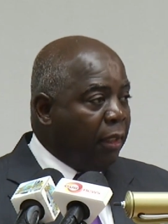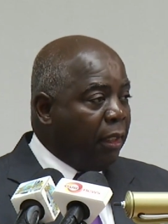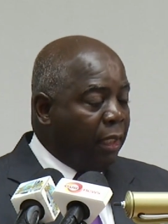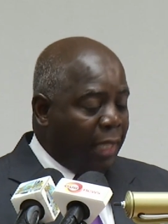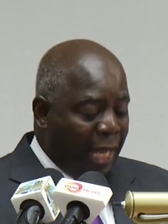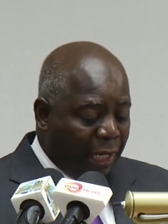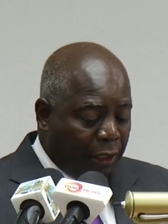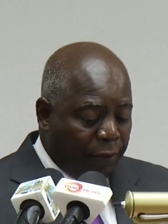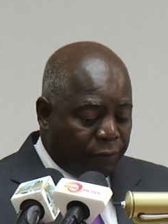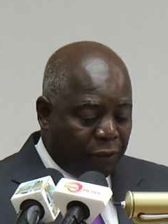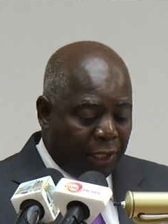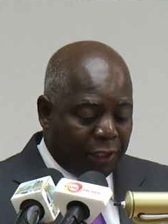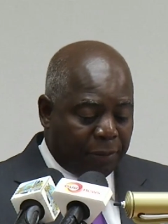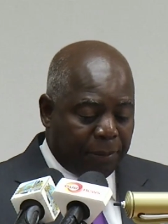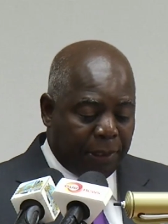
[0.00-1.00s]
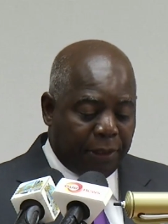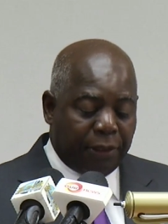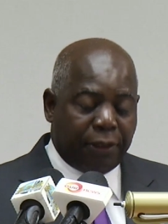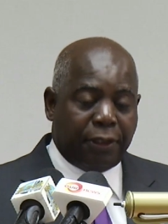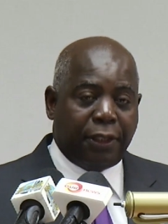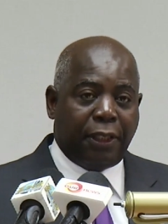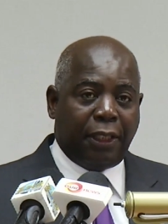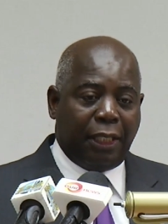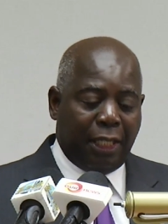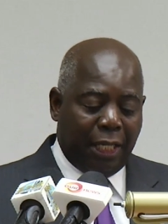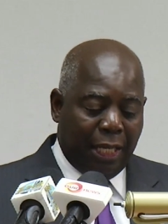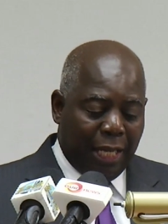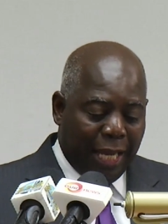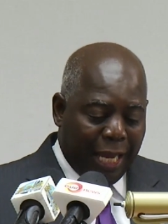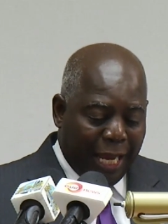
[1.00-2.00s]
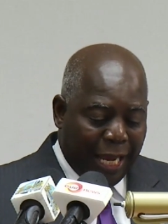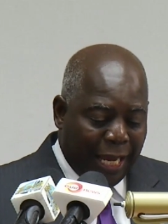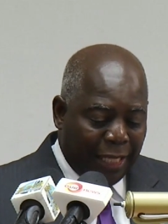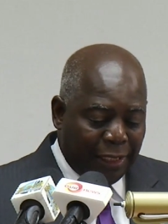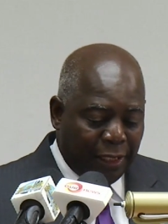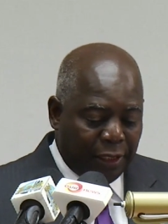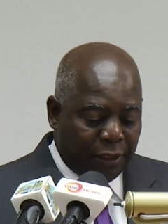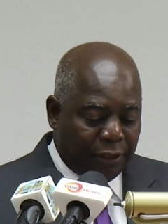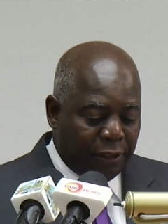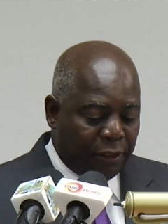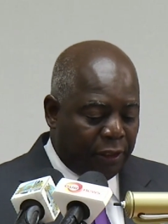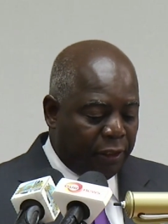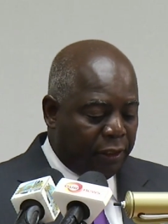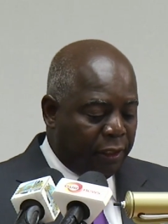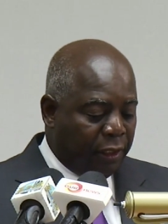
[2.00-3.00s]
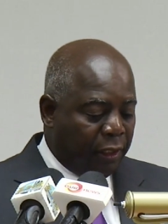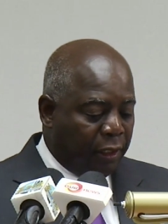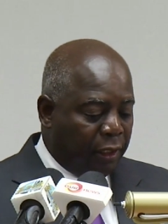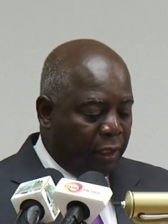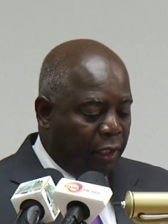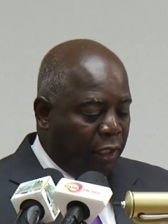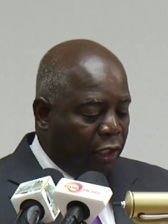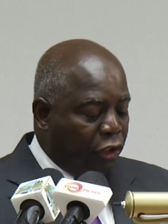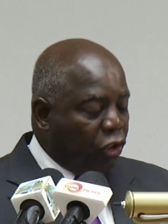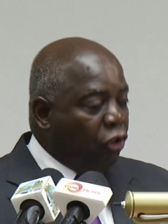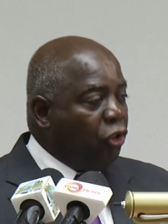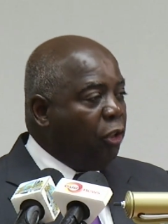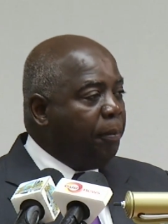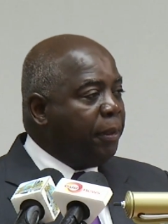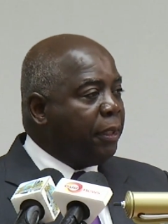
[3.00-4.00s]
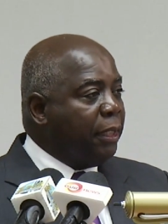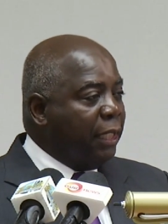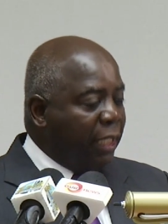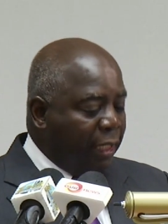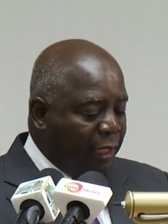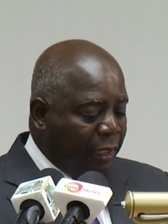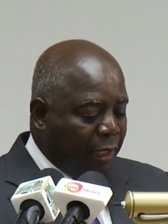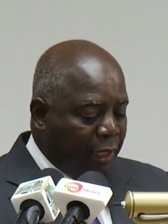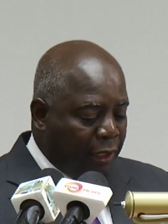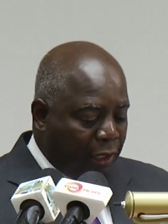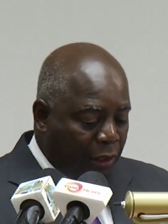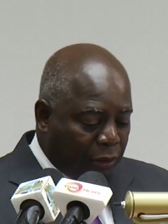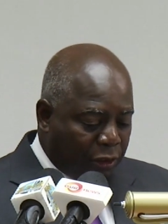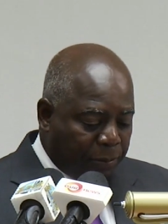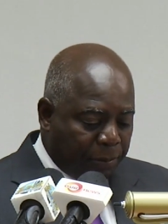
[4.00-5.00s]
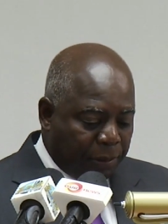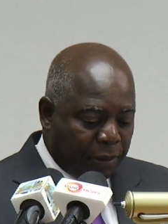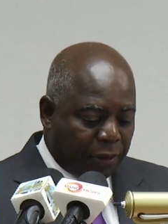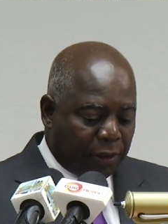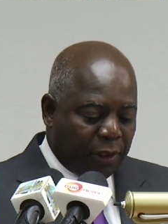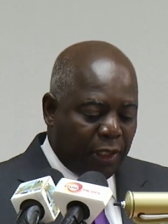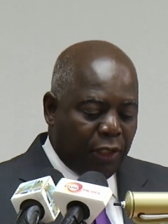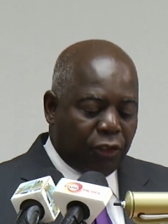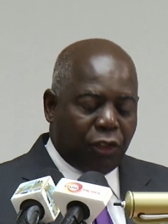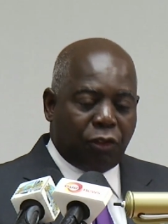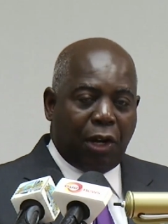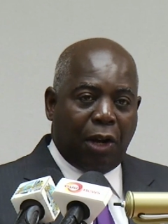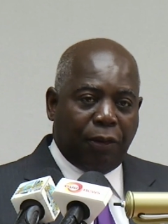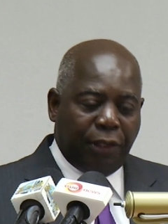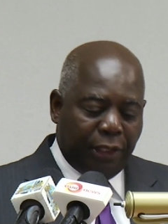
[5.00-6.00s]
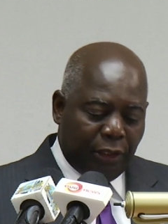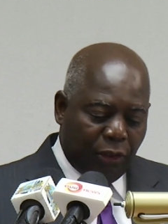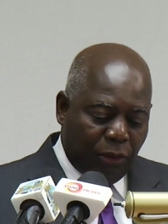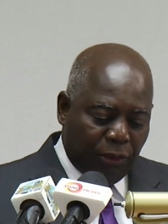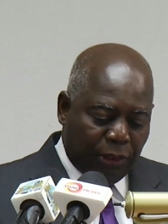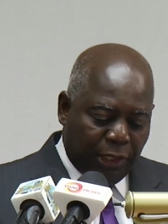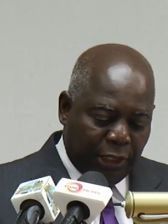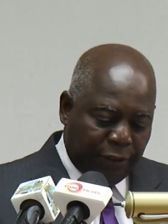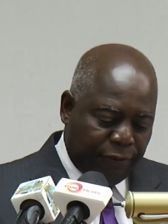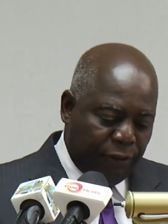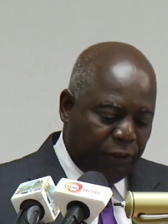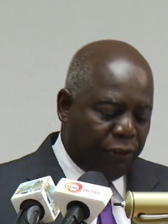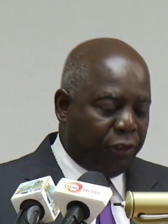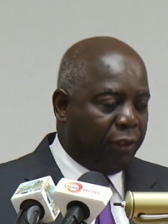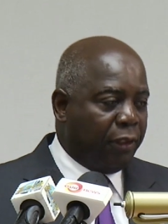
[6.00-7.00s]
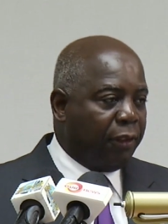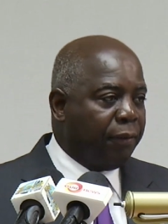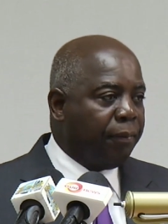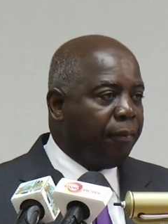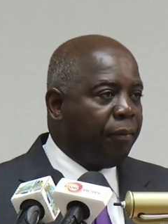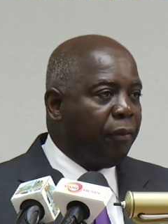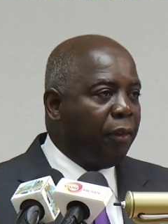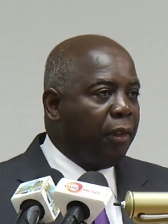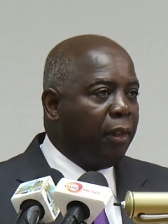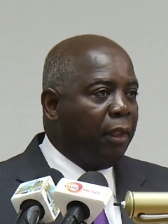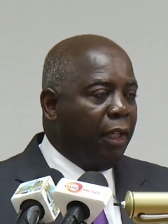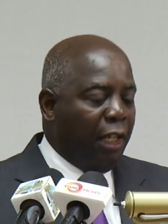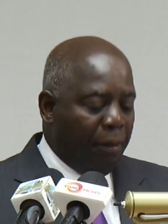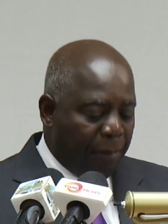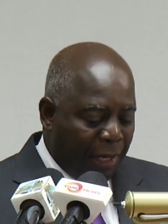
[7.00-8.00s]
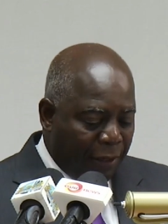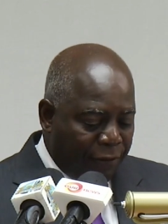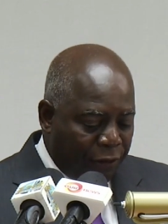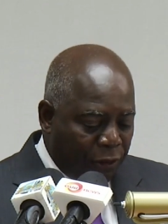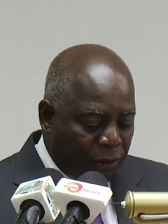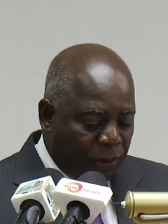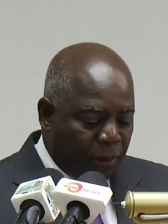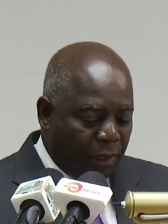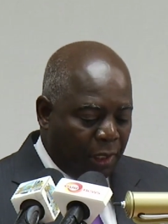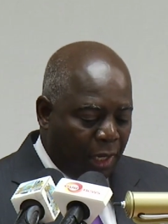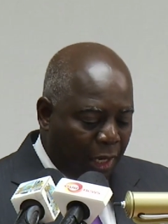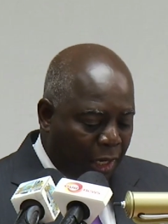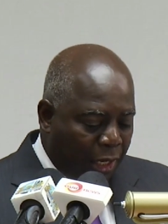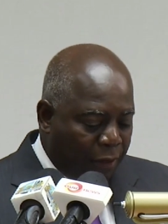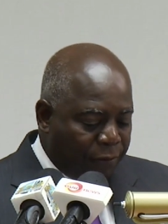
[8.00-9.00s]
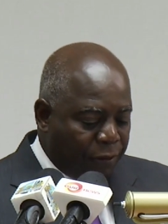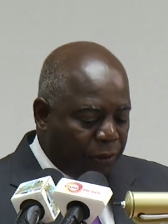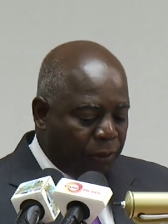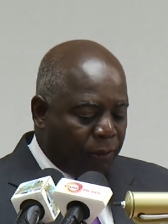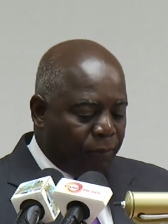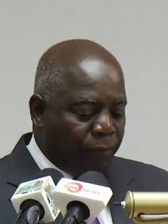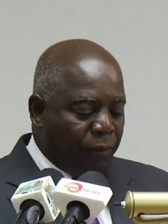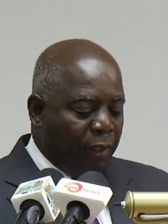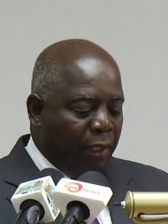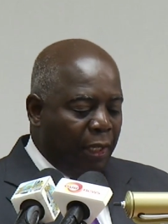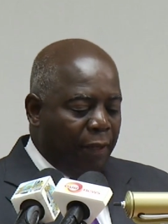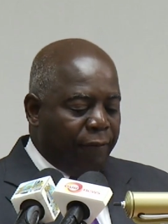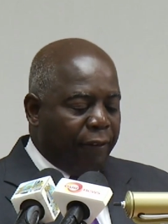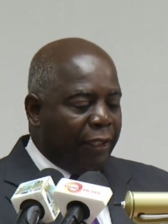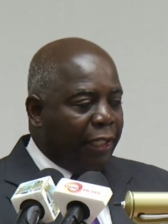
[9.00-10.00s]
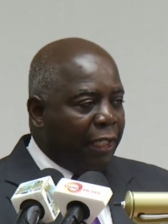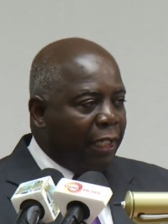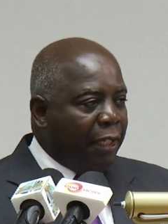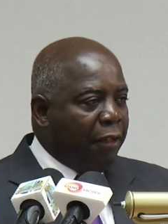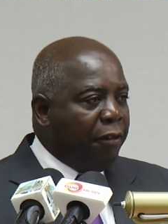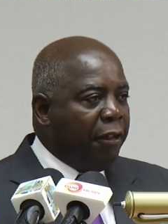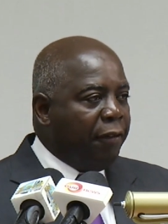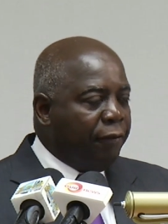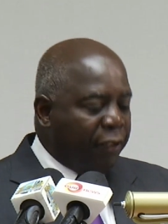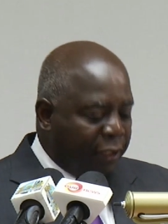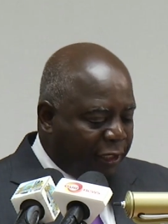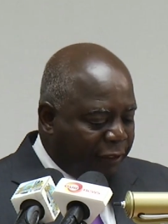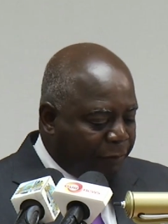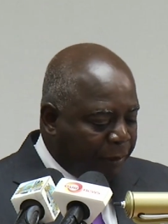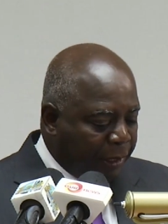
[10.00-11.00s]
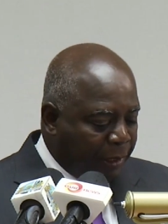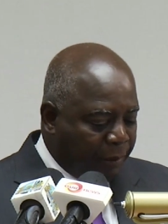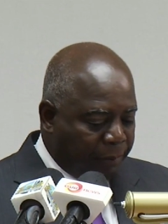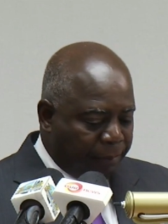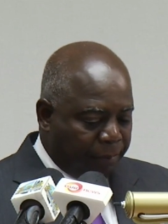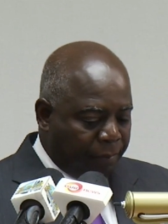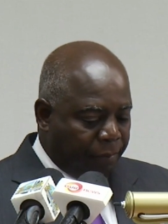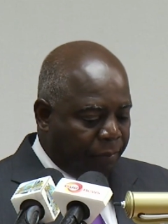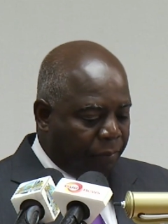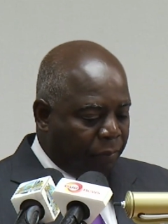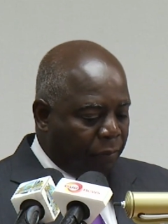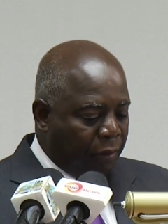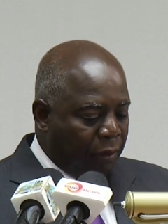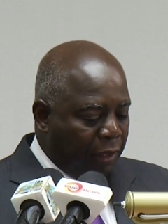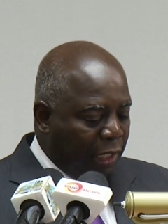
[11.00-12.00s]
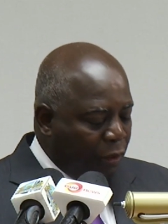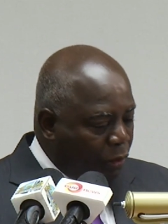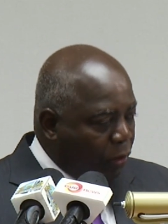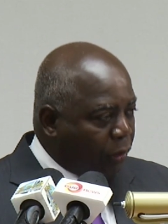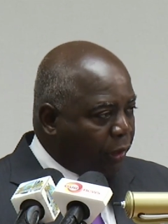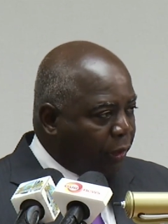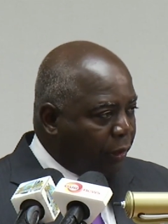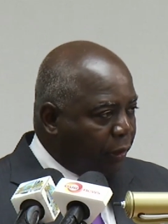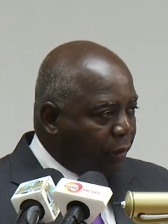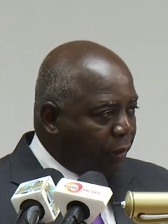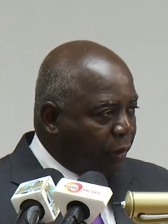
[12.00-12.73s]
The lack of transparency and uncertainty due to misleading announcements surrounding the hotel's future, in my view and our view, have irreversibly eroded